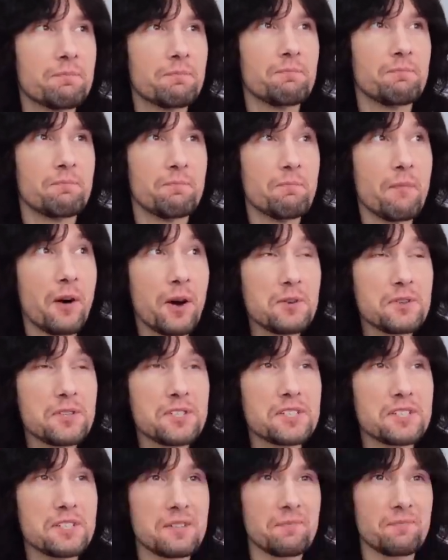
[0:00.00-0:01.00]

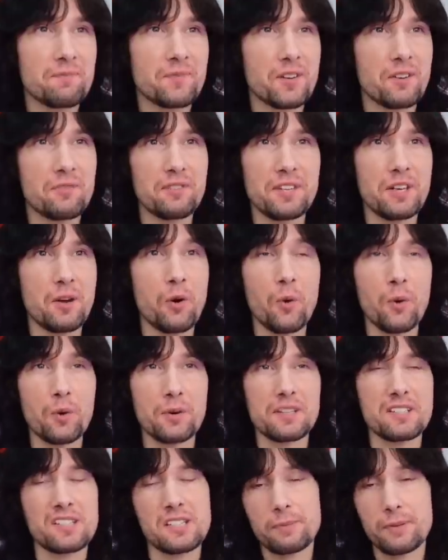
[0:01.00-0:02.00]
most of the
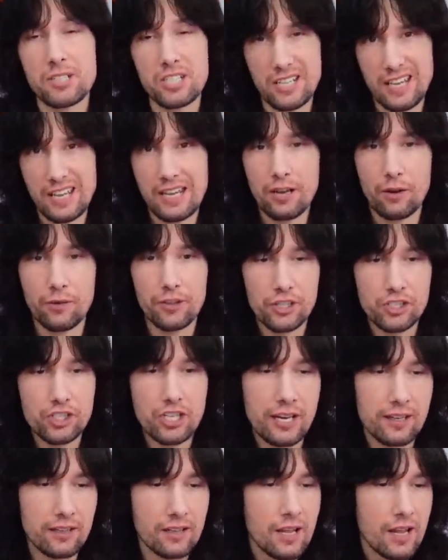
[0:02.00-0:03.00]
audience, especially here on the
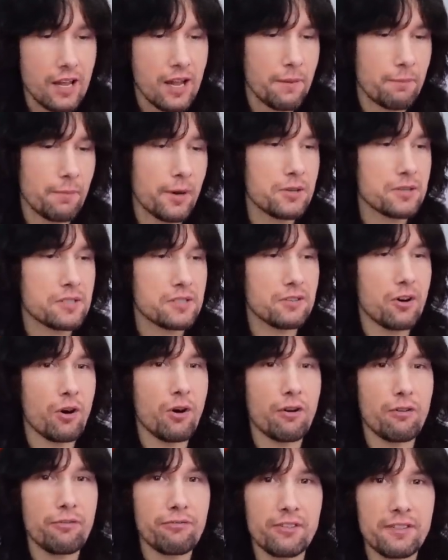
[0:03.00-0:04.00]
channel, most
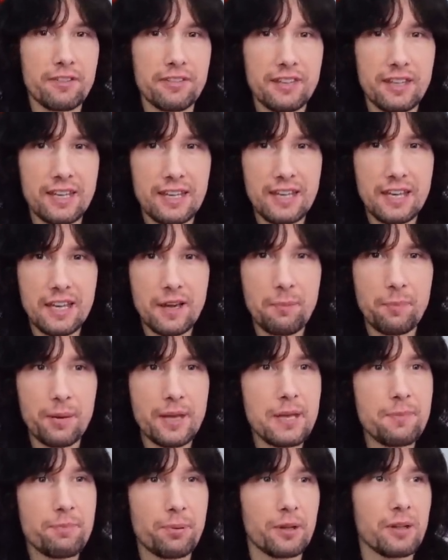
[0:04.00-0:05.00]
of the
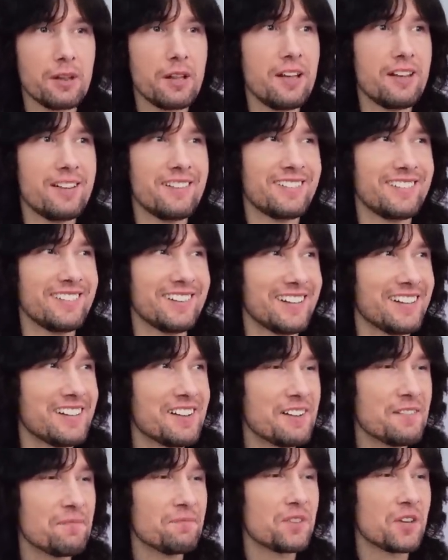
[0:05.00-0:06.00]
people
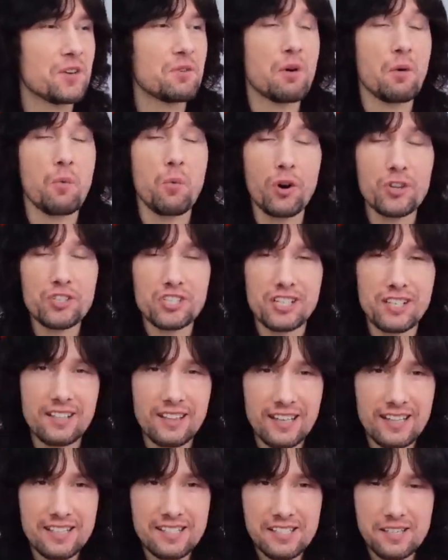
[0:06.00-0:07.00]
who are watching
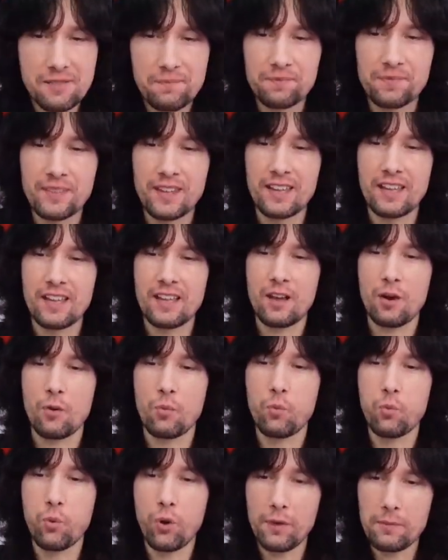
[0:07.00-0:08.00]
this
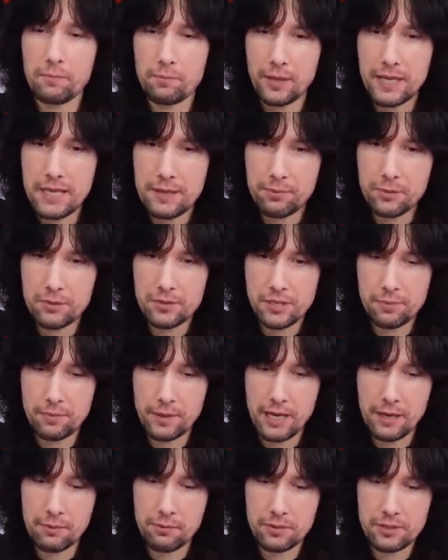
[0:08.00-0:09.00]
want people to be
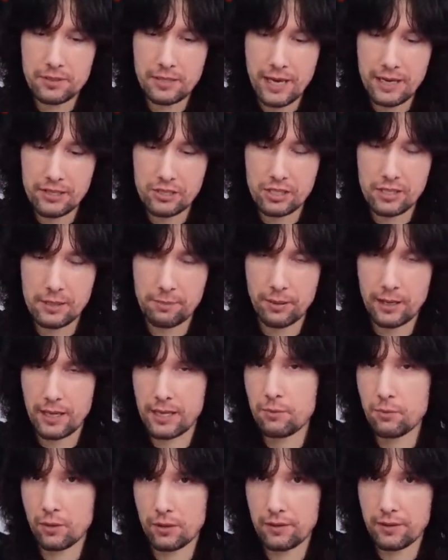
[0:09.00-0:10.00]
able to actually play
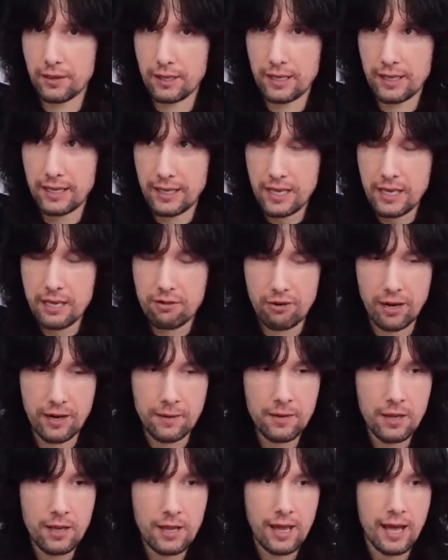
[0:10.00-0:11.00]
what they're hearing
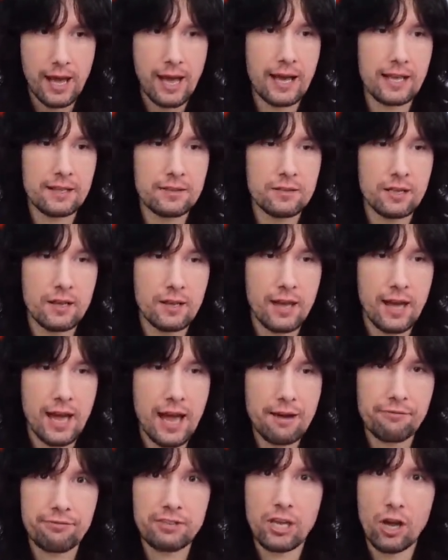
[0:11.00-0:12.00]
and
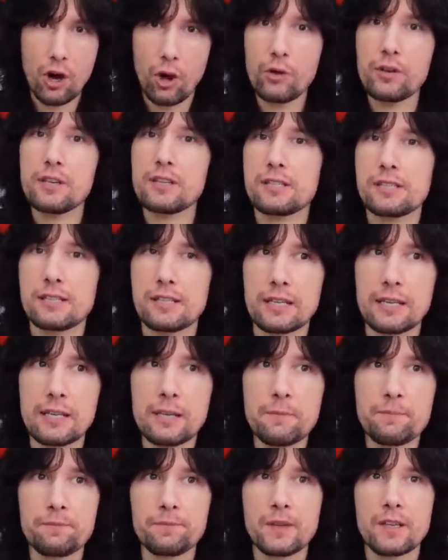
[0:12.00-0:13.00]
have the honesty
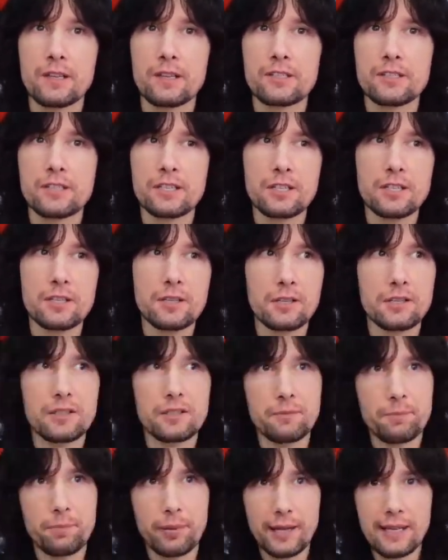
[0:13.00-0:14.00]
to
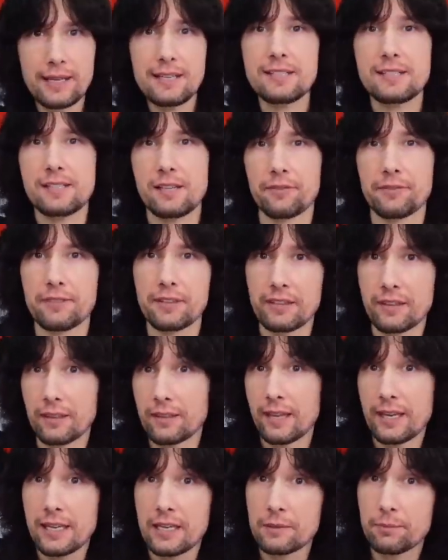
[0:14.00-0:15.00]
play something that
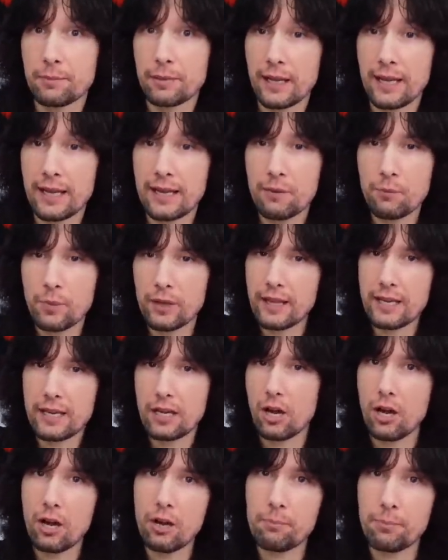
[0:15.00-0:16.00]
they can play. And when they
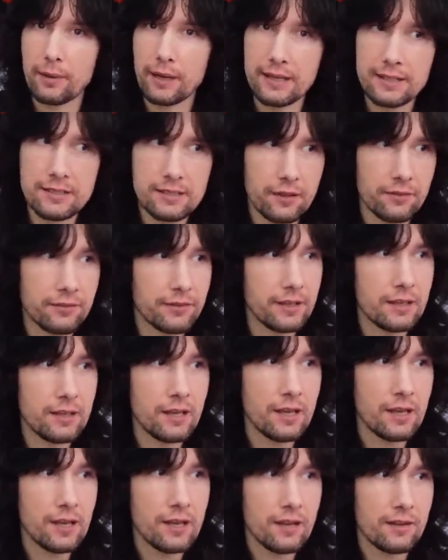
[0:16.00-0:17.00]
can't play something,
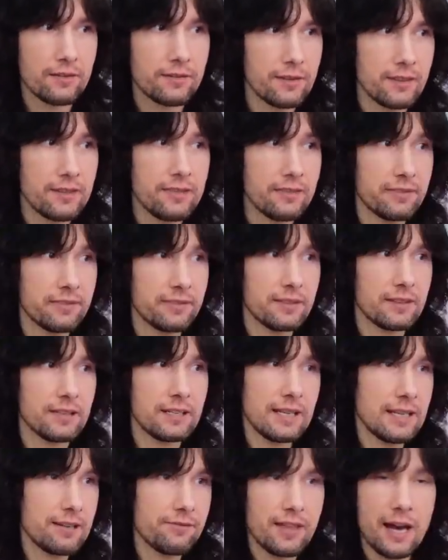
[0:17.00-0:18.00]
then
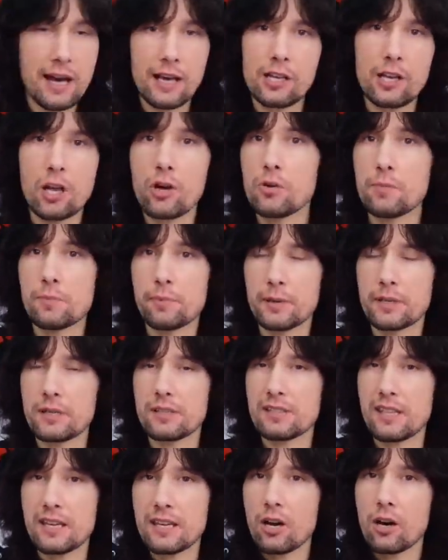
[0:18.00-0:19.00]
leave that alone because
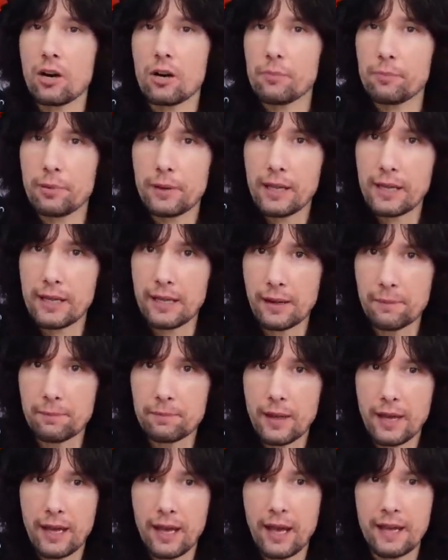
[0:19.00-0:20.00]
they can't play it.
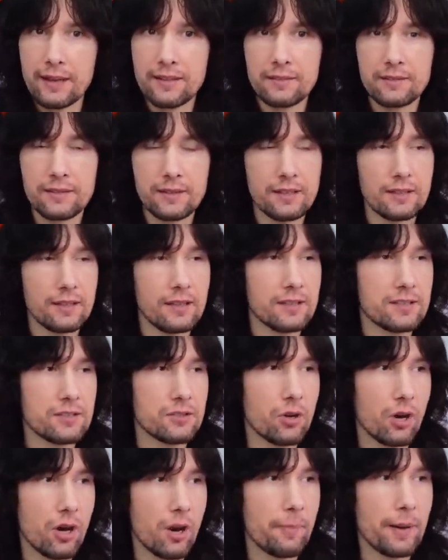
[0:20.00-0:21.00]
And it's
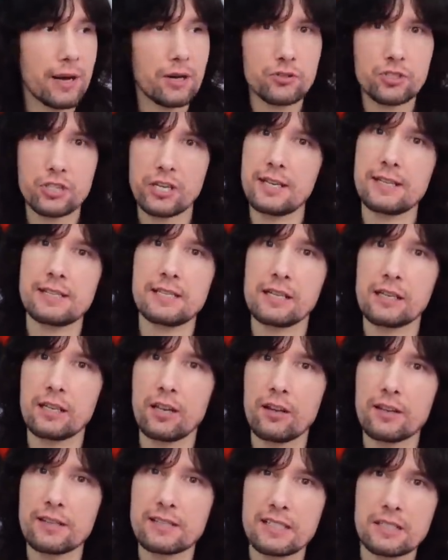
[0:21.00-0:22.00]
not about chasing
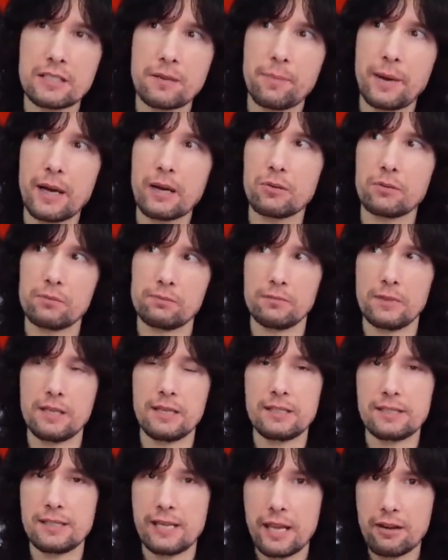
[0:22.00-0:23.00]
likes, it's about
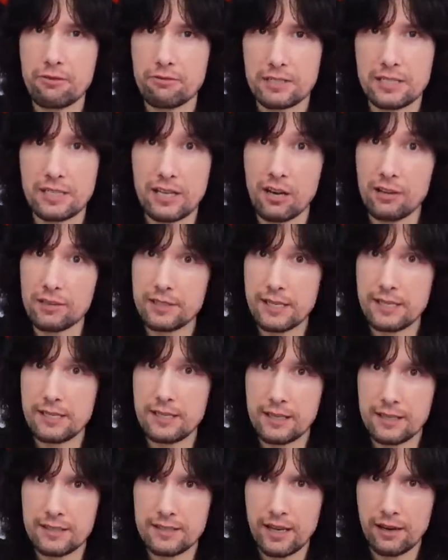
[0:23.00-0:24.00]
integrity,
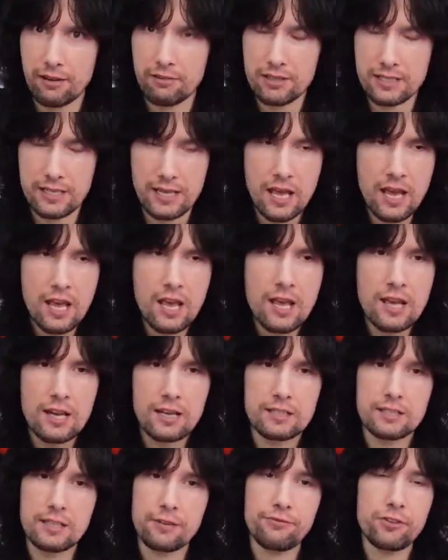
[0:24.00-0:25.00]
artistic integrity.
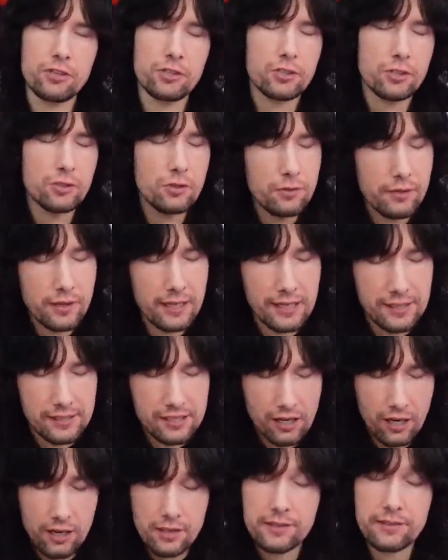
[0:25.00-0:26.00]
Because if you do this,
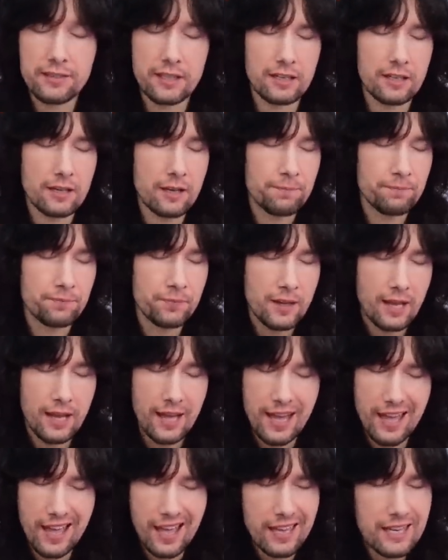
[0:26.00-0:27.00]
I think
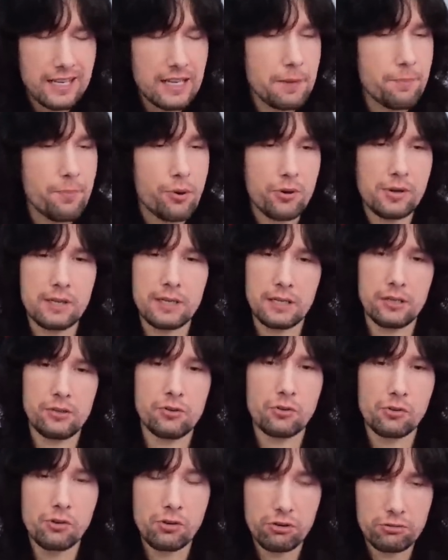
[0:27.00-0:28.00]
at any point in
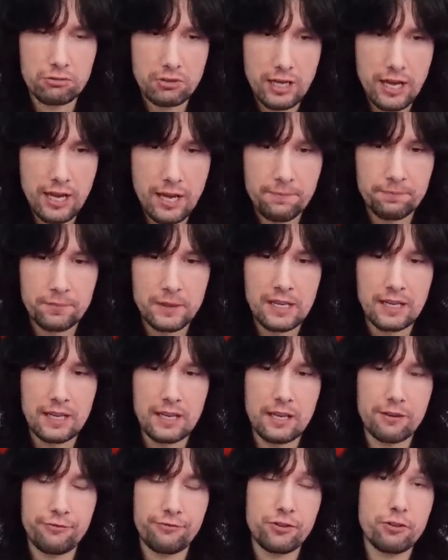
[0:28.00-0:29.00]
your career,
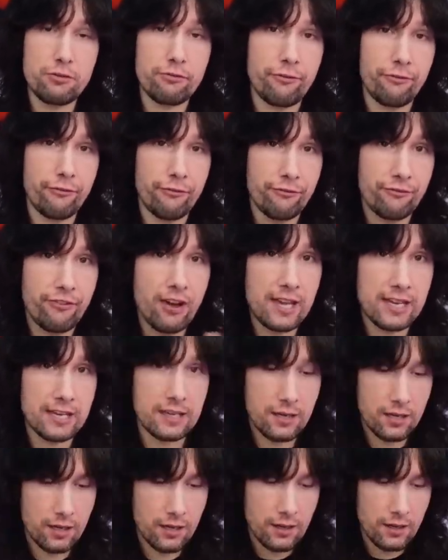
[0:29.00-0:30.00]
if you
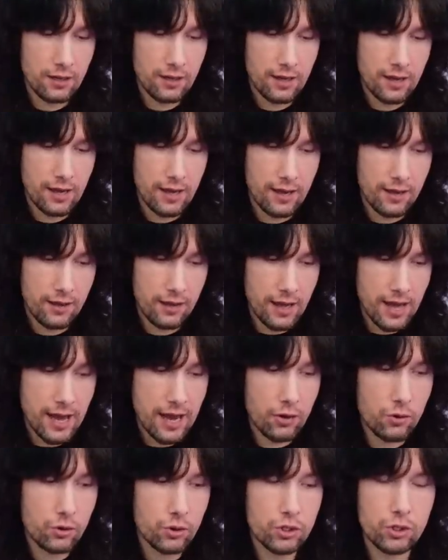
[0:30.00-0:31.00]
fake
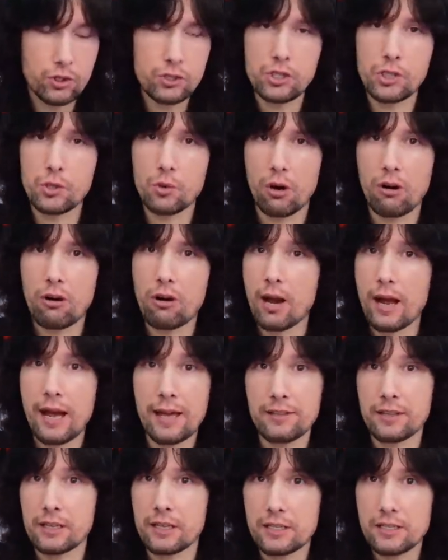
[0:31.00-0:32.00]
how good you are at
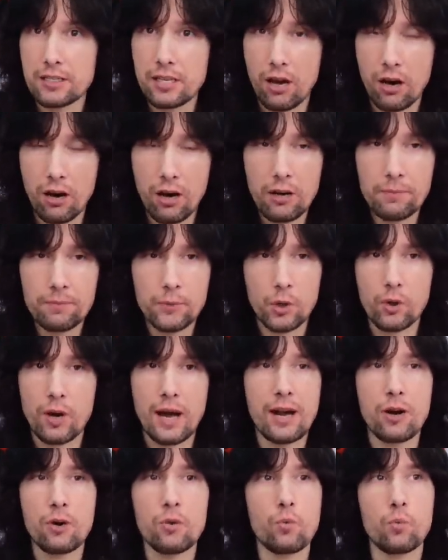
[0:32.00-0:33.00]
the guitar or
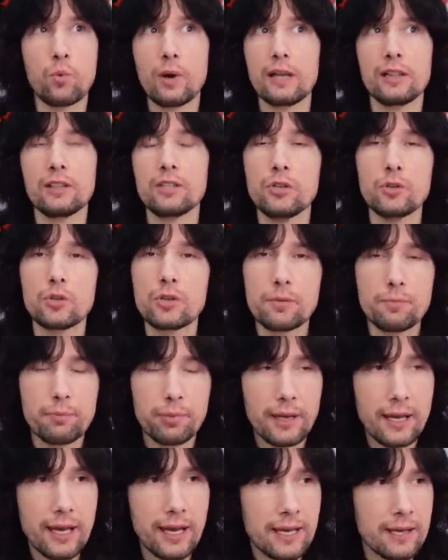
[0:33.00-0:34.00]
how well you can
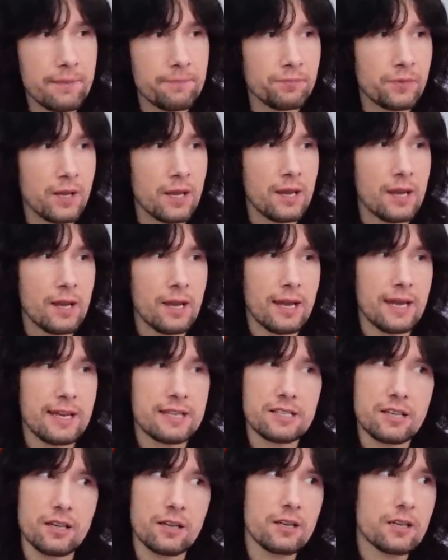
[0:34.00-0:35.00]
play, it's
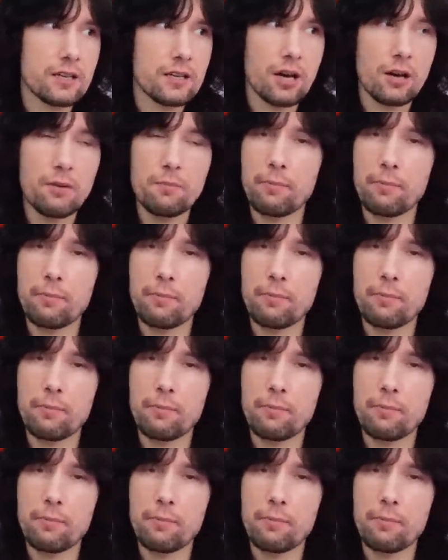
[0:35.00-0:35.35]
going to come